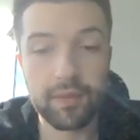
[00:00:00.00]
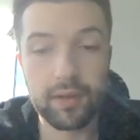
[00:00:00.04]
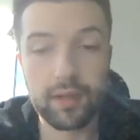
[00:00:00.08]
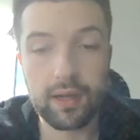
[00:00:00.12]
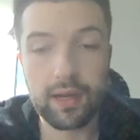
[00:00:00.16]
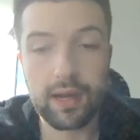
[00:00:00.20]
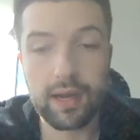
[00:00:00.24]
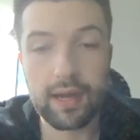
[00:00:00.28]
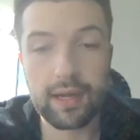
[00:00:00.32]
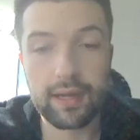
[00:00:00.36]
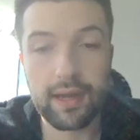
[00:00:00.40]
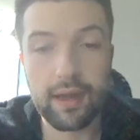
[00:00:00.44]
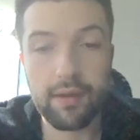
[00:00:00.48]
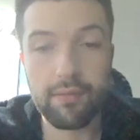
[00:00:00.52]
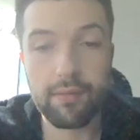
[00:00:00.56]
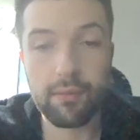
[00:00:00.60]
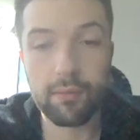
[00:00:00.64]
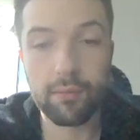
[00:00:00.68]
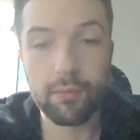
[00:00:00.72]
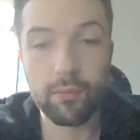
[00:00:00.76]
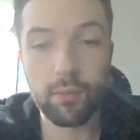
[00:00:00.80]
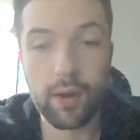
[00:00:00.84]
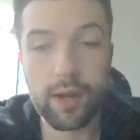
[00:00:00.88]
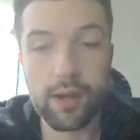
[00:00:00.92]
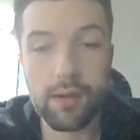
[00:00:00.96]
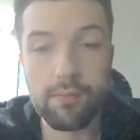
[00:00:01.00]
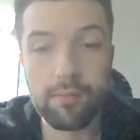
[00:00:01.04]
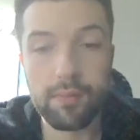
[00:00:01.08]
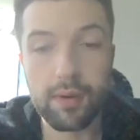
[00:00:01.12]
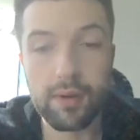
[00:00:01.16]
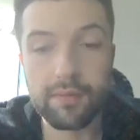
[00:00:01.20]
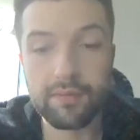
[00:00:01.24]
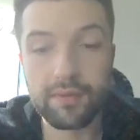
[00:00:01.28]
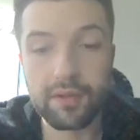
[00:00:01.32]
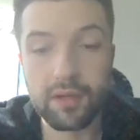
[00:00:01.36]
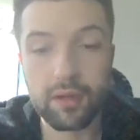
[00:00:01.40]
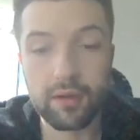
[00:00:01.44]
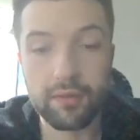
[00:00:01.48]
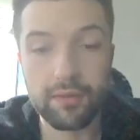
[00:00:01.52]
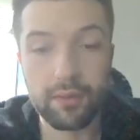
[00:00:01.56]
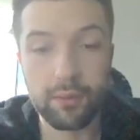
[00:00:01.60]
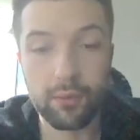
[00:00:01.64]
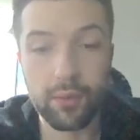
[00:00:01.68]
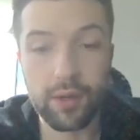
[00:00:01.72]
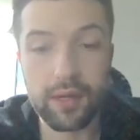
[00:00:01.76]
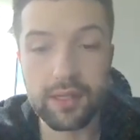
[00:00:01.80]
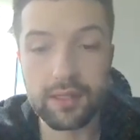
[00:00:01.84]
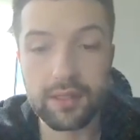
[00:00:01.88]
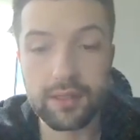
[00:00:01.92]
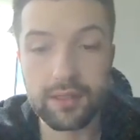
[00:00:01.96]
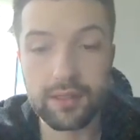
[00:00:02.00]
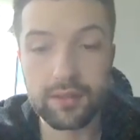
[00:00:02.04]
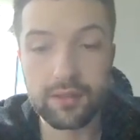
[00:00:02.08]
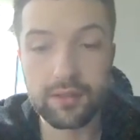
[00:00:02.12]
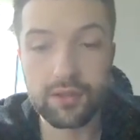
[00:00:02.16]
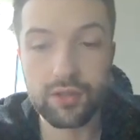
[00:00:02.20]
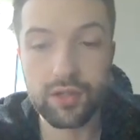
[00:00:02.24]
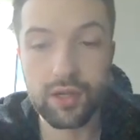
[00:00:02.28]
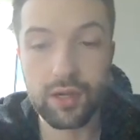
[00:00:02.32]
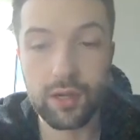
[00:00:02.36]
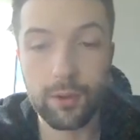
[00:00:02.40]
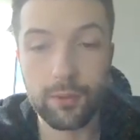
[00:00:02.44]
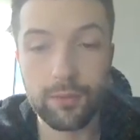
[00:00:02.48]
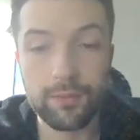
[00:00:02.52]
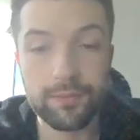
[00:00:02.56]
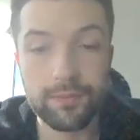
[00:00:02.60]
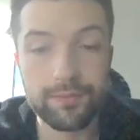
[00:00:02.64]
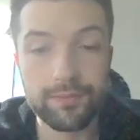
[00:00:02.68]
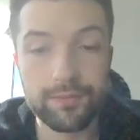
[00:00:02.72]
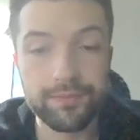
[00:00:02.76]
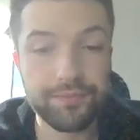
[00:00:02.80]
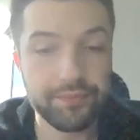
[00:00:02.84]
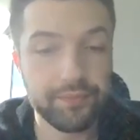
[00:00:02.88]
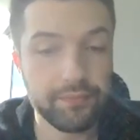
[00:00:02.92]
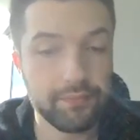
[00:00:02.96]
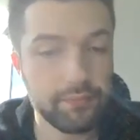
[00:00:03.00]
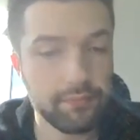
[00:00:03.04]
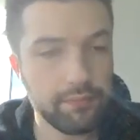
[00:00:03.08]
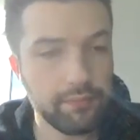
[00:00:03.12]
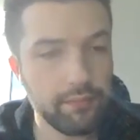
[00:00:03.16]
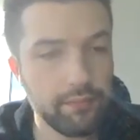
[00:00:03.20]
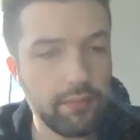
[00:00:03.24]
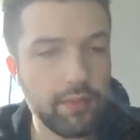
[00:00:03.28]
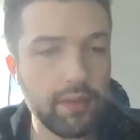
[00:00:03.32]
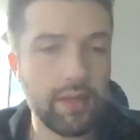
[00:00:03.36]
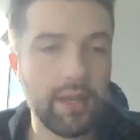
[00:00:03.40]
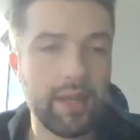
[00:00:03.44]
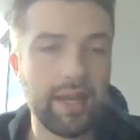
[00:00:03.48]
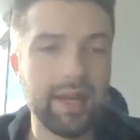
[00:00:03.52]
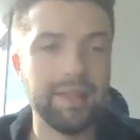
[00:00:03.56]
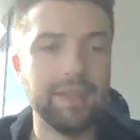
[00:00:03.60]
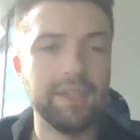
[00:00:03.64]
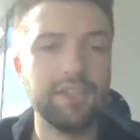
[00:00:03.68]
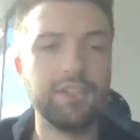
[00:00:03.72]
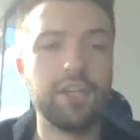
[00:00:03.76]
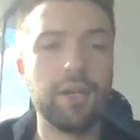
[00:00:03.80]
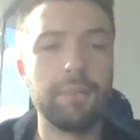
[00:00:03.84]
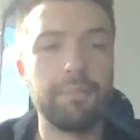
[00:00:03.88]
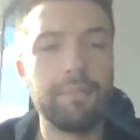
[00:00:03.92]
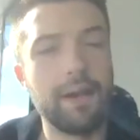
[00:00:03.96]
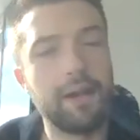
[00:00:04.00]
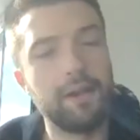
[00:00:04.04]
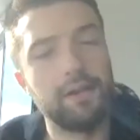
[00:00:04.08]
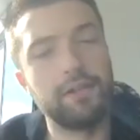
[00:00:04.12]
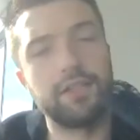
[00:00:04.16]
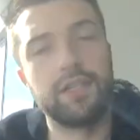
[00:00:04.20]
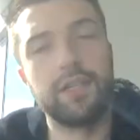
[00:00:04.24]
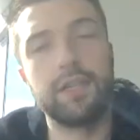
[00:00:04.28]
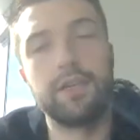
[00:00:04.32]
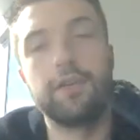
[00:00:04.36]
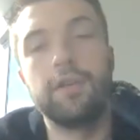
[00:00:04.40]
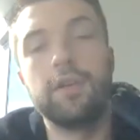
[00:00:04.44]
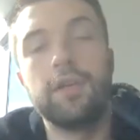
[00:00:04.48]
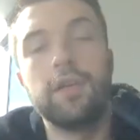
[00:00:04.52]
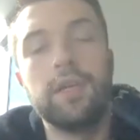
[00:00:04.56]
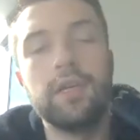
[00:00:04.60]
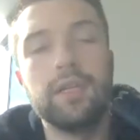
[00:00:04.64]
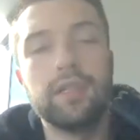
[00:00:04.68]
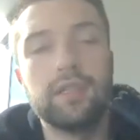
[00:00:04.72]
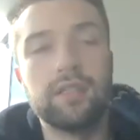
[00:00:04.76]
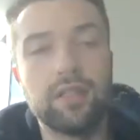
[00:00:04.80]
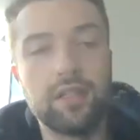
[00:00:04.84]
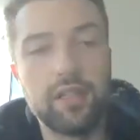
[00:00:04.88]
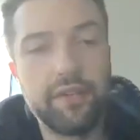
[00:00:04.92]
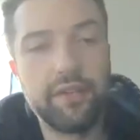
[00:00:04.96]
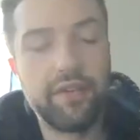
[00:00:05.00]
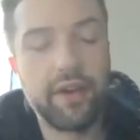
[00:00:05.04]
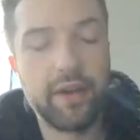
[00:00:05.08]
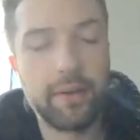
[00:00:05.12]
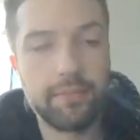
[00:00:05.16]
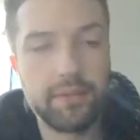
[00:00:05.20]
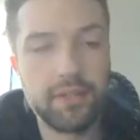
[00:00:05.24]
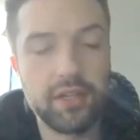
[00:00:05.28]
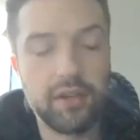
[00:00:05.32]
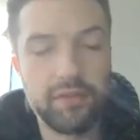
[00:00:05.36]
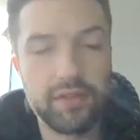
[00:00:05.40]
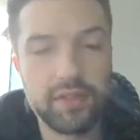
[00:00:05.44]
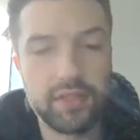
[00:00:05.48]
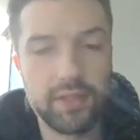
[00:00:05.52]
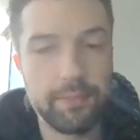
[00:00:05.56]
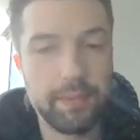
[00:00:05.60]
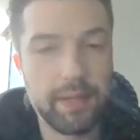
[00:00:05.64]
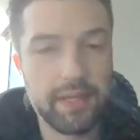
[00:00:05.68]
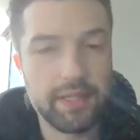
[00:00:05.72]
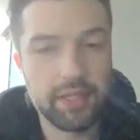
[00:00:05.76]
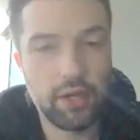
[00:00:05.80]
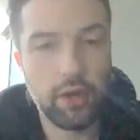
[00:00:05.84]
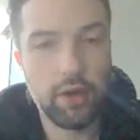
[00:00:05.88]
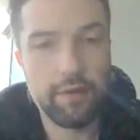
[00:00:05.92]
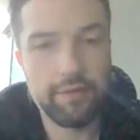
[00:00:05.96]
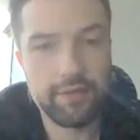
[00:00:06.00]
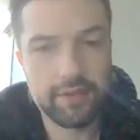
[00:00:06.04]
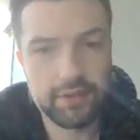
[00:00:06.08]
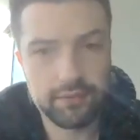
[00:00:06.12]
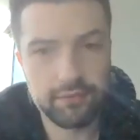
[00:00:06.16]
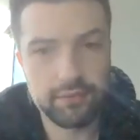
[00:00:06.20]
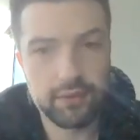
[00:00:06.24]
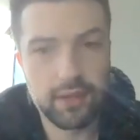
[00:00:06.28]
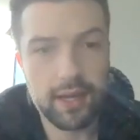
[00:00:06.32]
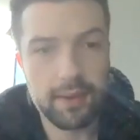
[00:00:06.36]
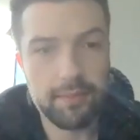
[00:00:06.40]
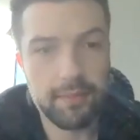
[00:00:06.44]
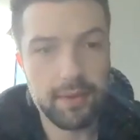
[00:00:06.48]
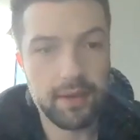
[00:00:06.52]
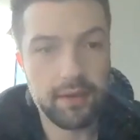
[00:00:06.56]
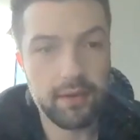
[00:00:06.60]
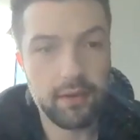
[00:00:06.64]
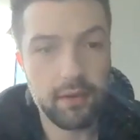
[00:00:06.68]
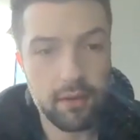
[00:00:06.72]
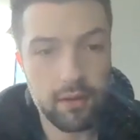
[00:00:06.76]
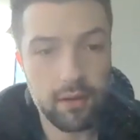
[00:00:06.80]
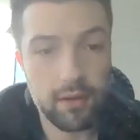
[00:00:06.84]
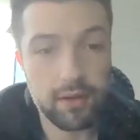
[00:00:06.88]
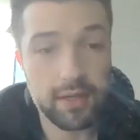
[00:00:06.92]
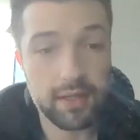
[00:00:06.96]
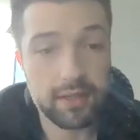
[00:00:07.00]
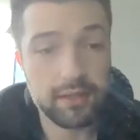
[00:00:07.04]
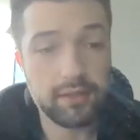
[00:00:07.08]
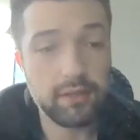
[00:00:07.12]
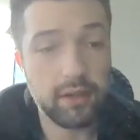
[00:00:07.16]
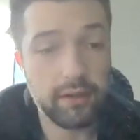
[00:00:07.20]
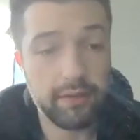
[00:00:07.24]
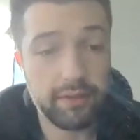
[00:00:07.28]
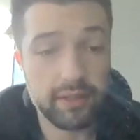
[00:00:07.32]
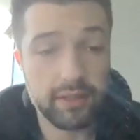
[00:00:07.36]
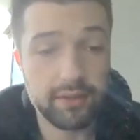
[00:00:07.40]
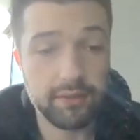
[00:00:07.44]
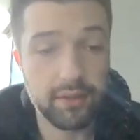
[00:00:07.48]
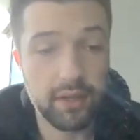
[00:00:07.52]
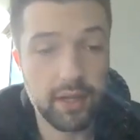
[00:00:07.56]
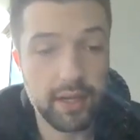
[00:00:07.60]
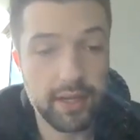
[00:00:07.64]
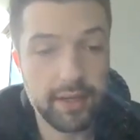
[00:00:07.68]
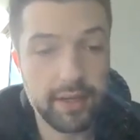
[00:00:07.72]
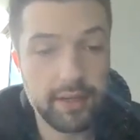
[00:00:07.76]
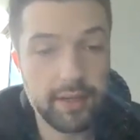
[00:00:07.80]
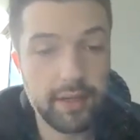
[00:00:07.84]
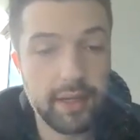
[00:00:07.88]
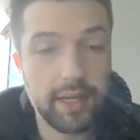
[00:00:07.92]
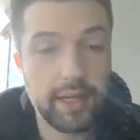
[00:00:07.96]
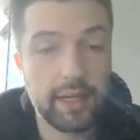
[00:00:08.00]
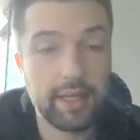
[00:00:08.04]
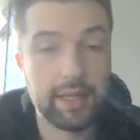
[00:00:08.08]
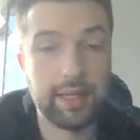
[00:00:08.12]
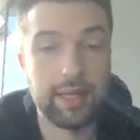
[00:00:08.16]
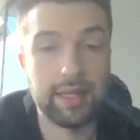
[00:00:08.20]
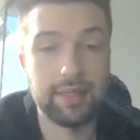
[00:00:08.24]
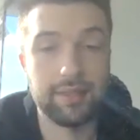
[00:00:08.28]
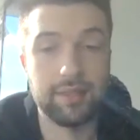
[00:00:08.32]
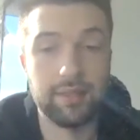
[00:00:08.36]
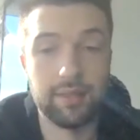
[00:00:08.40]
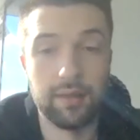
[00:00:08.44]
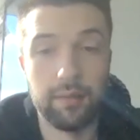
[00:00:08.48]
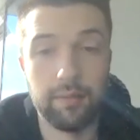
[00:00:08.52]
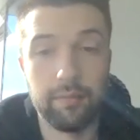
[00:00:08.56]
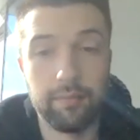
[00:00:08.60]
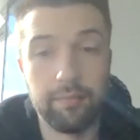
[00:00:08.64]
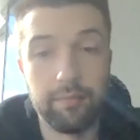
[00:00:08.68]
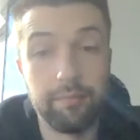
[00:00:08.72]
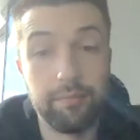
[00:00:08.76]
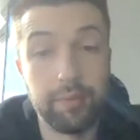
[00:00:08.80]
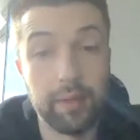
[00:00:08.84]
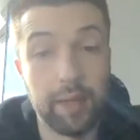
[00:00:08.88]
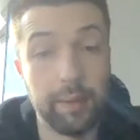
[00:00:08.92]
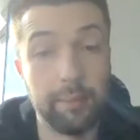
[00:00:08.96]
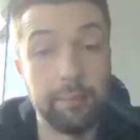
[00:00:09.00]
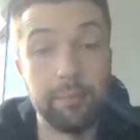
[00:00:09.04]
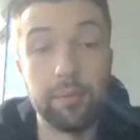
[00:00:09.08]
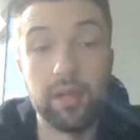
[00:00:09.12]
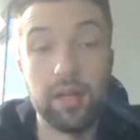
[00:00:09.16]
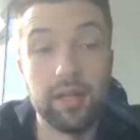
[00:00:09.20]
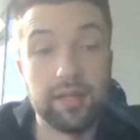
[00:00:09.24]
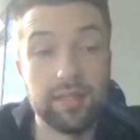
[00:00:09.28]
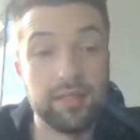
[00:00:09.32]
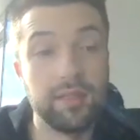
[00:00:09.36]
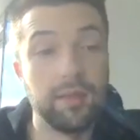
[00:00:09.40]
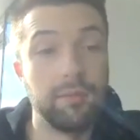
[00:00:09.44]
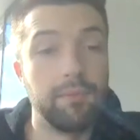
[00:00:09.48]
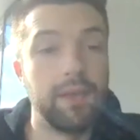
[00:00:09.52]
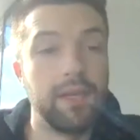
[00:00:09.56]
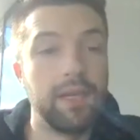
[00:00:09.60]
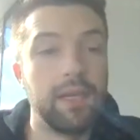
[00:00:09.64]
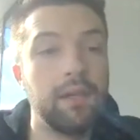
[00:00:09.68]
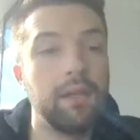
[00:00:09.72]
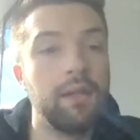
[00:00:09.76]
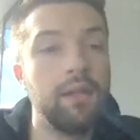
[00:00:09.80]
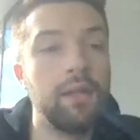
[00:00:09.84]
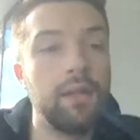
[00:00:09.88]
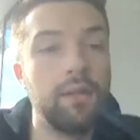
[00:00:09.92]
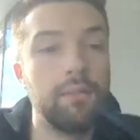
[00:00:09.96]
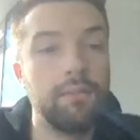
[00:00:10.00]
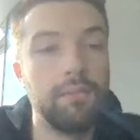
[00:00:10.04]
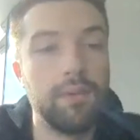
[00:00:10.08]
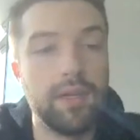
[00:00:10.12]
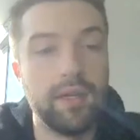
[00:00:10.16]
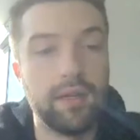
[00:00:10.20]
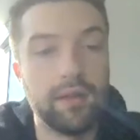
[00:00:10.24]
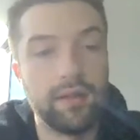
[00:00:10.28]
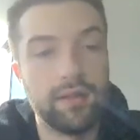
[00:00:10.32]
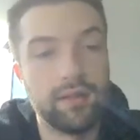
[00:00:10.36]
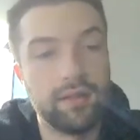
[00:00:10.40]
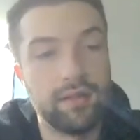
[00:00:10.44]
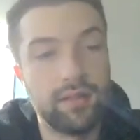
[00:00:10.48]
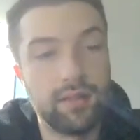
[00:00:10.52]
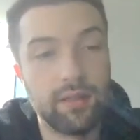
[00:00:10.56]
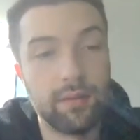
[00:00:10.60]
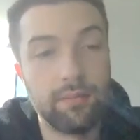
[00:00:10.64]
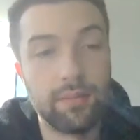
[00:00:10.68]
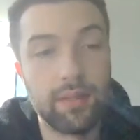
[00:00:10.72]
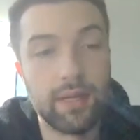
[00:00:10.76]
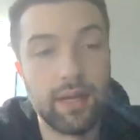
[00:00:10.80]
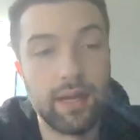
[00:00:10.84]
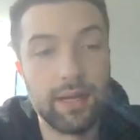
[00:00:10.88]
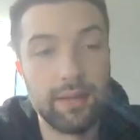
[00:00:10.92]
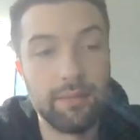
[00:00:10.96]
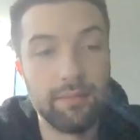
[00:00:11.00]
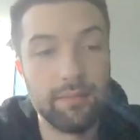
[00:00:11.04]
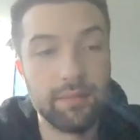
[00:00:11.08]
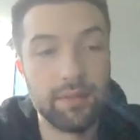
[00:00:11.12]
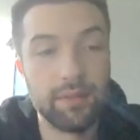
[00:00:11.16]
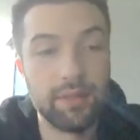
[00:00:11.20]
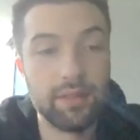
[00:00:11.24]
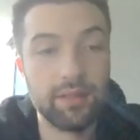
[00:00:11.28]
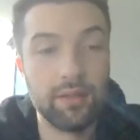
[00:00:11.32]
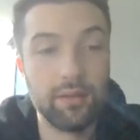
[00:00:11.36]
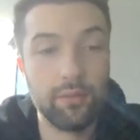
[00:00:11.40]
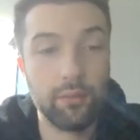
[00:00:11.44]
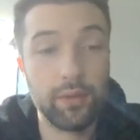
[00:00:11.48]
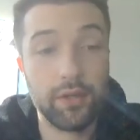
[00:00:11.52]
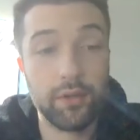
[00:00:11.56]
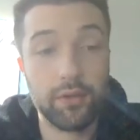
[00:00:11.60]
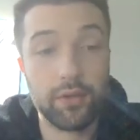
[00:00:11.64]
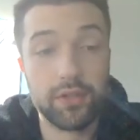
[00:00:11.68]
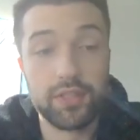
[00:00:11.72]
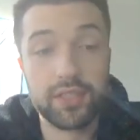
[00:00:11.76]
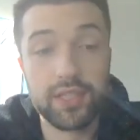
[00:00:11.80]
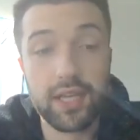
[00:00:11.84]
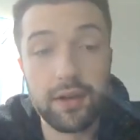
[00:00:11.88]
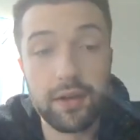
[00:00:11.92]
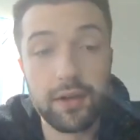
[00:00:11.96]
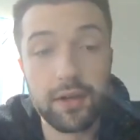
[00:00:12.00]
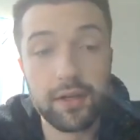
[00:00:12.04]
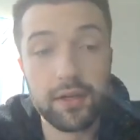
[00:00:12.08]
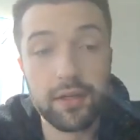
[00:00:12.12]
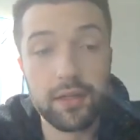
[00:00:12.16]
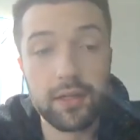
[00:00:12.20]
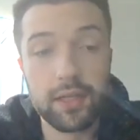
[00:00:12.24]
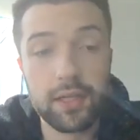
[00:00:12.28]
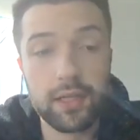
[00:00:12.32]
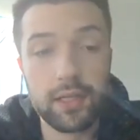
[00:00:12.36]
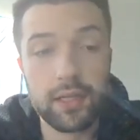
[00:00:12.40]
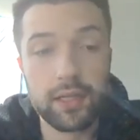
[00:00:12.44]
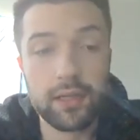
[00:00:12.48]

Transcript: I have him way above Donovan West. So I think Jarrett Patterson solidified himself as the best offensive lineman on his offensive line. And that's a big plus to me because sometimes when you're a center,